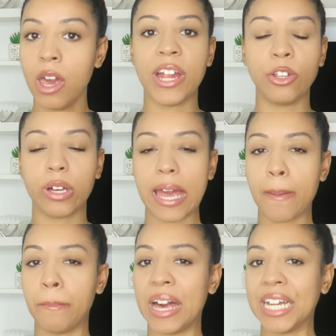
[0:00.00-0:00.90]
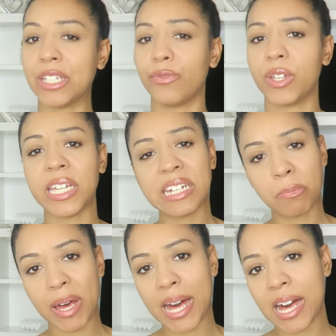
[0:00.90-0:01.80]
when you're getting bad
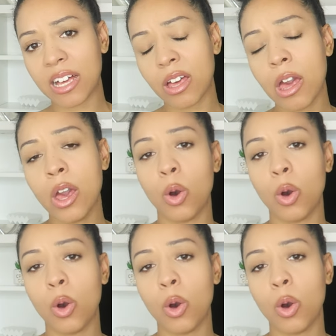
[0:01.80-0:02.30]
feedback,